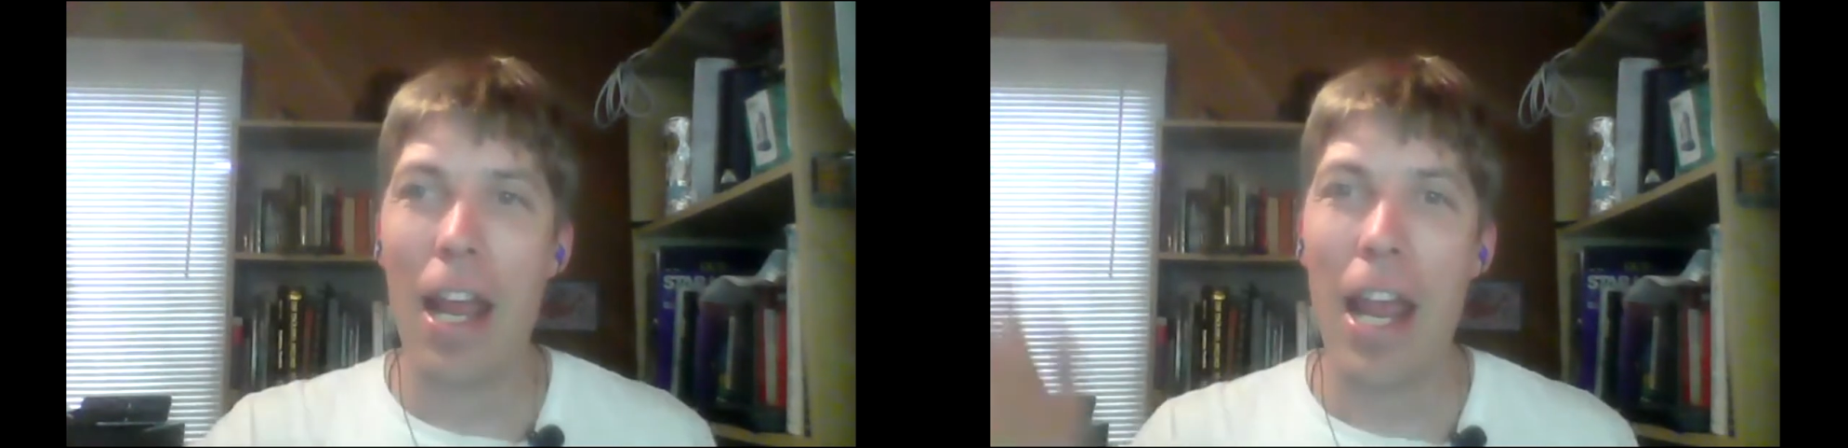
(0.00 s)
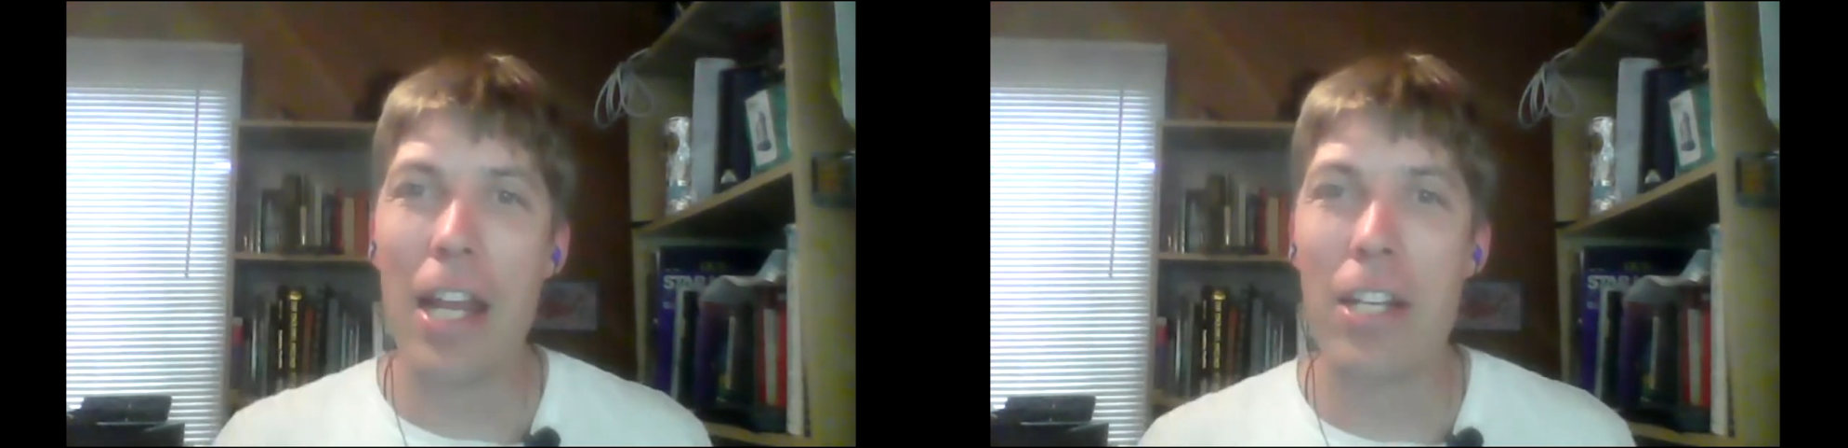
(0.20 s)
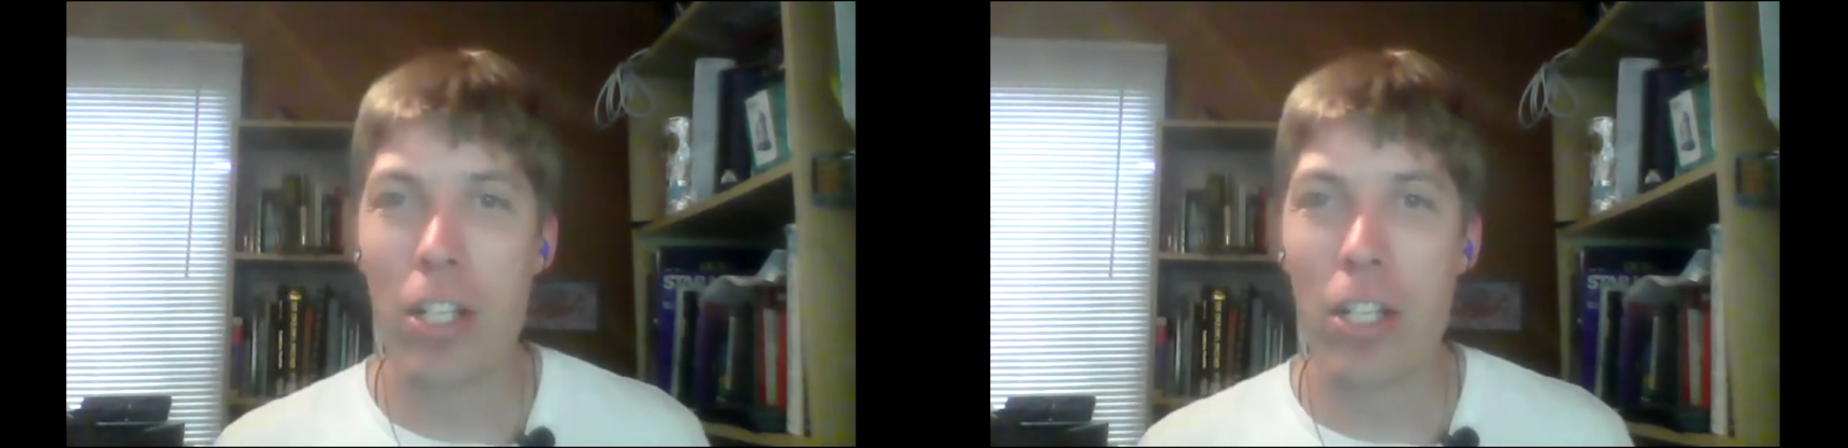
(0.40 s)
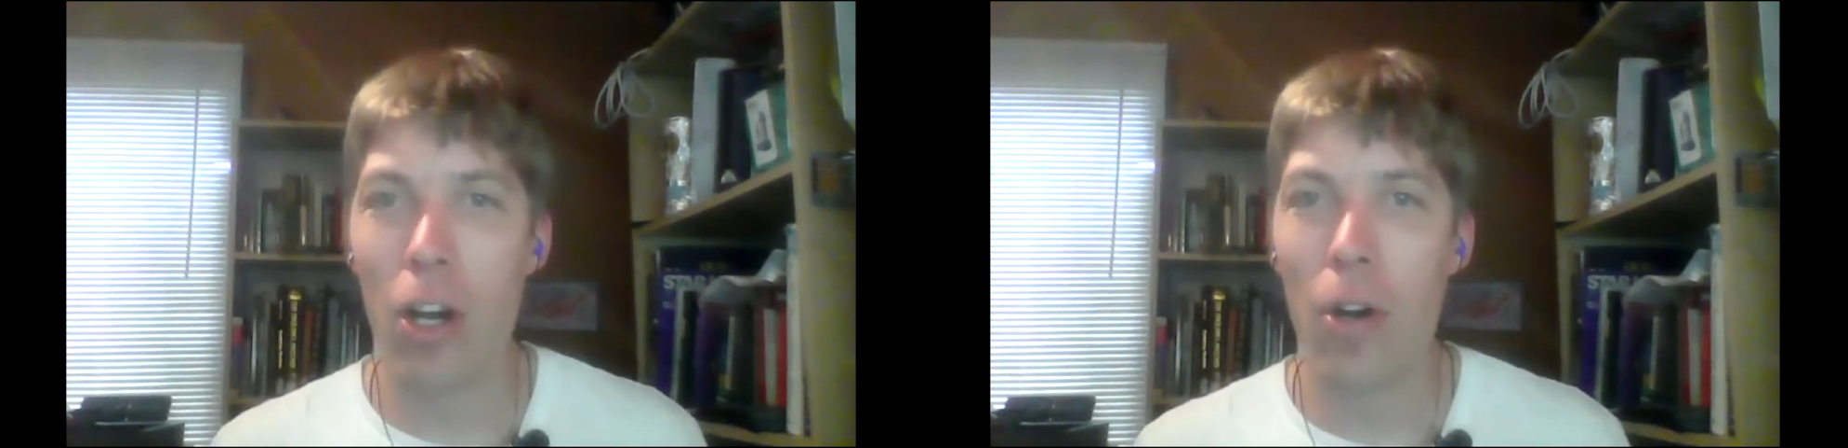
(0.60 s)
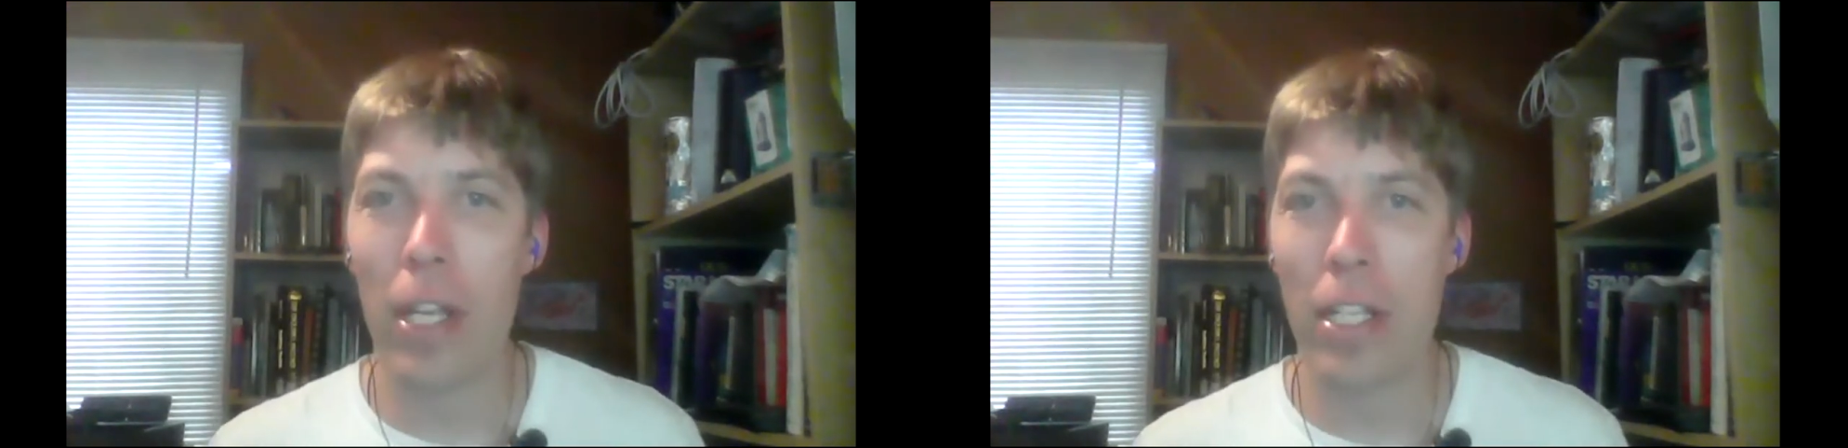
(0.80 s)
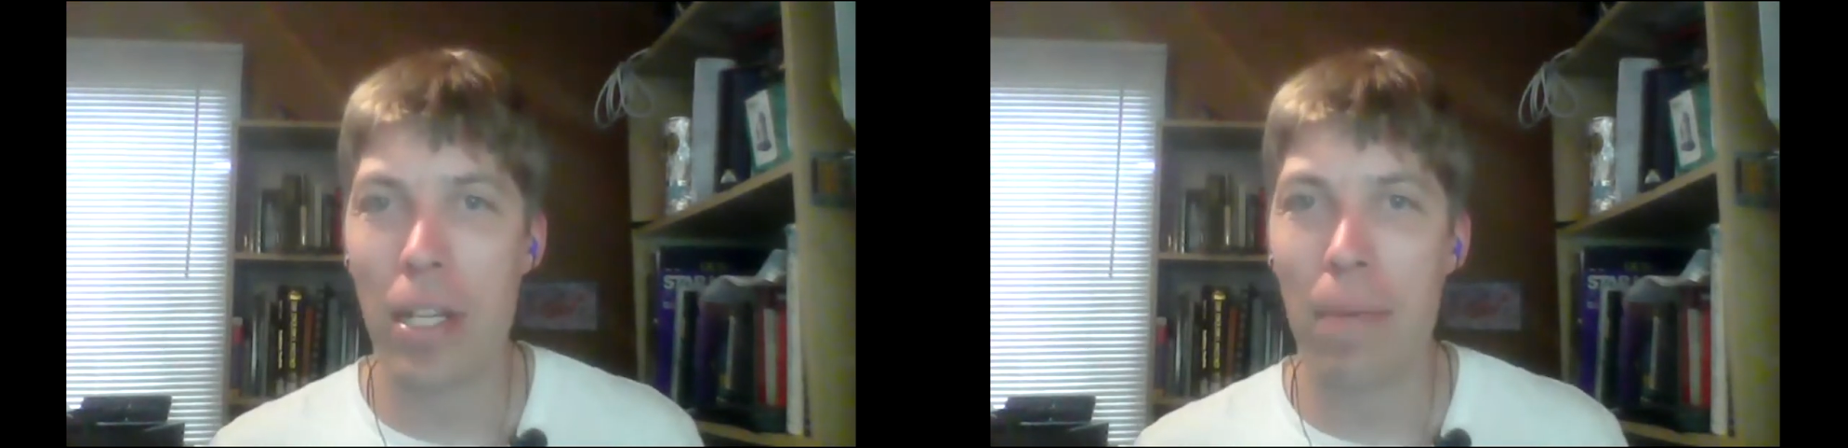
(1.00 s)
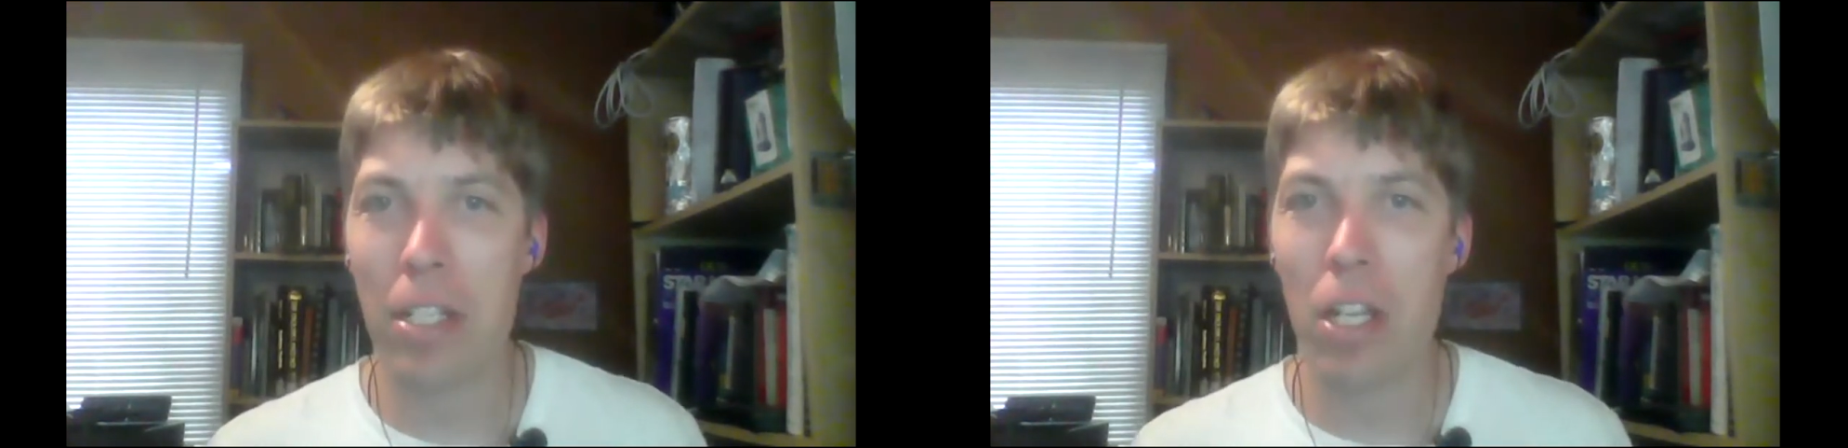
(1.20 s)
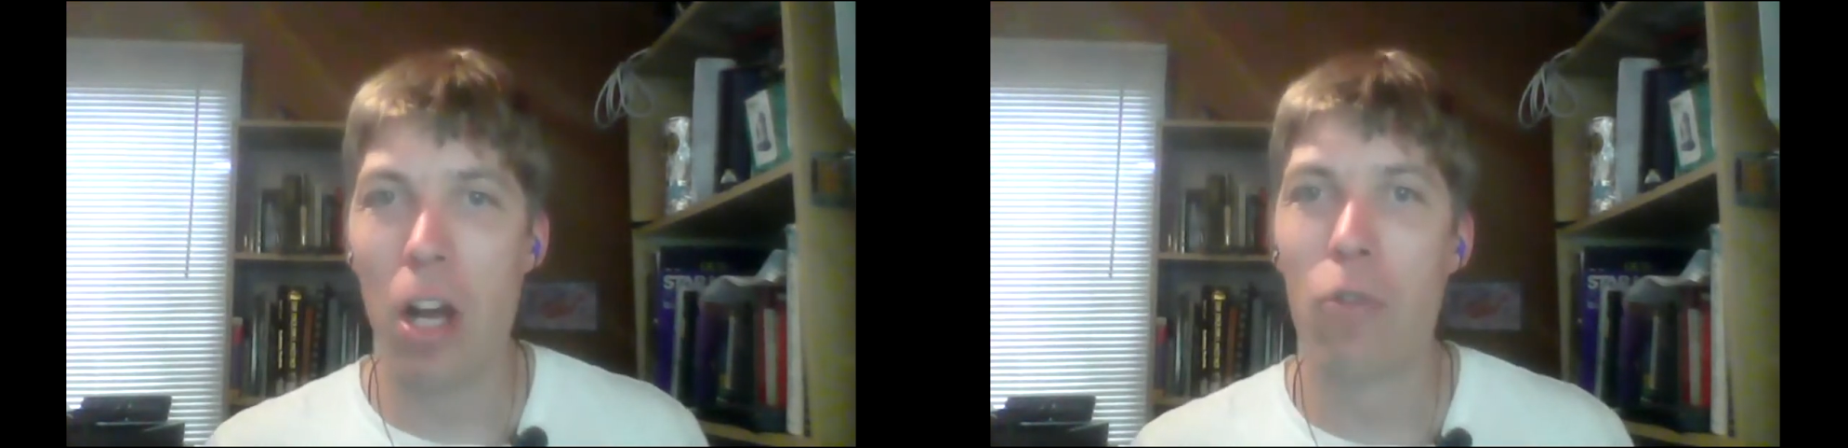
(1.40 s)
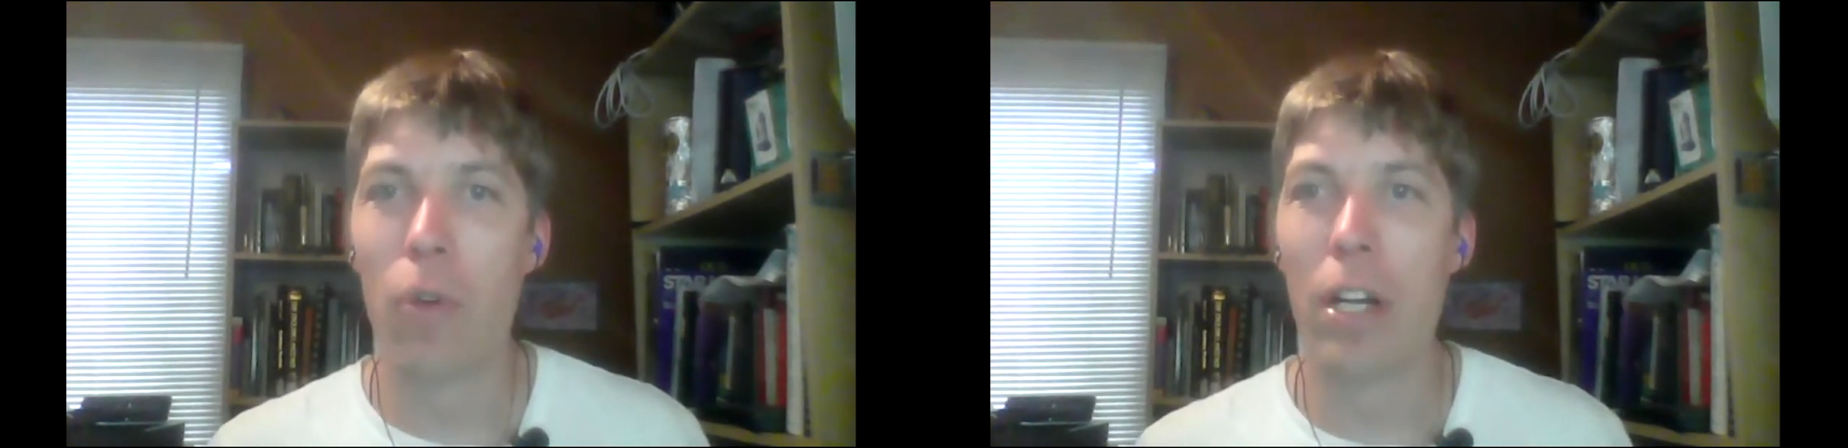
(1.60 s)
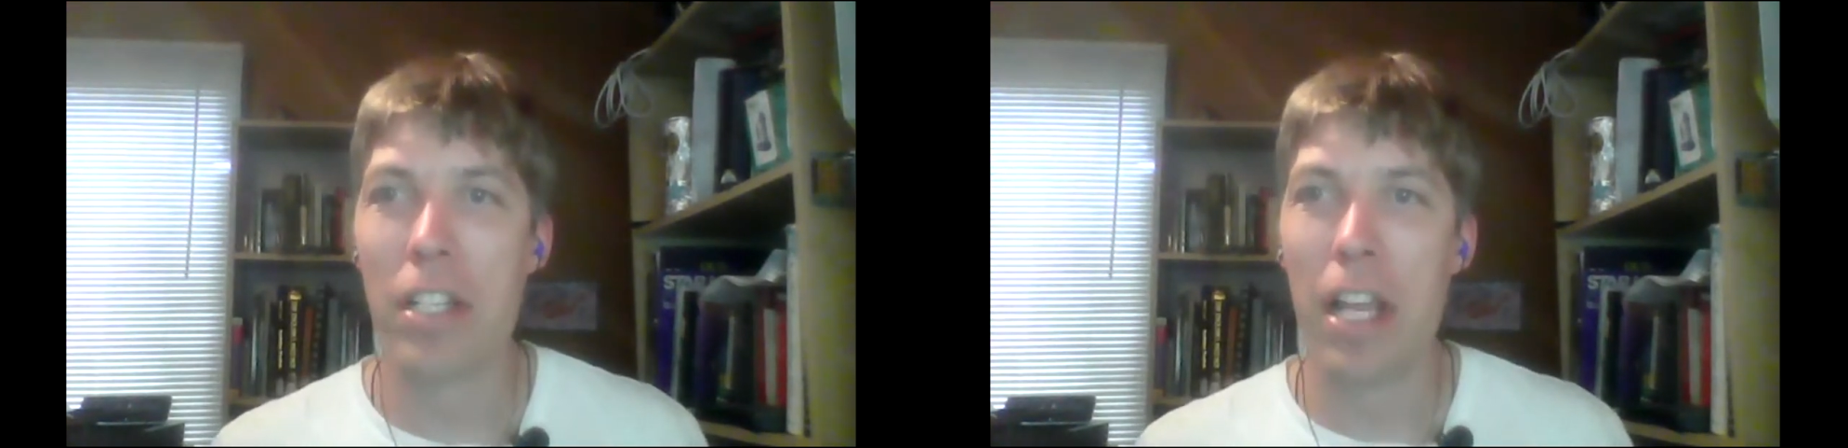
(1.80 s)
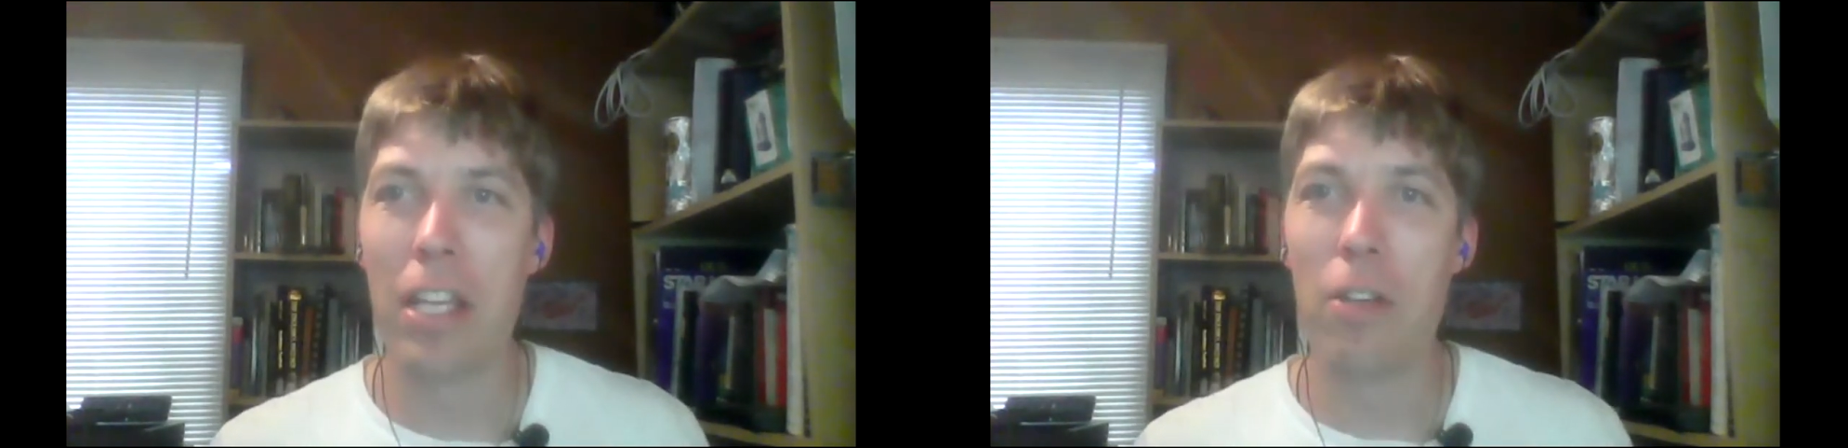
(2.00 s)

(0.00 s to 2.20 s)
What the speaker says: ages ago is some of the software is like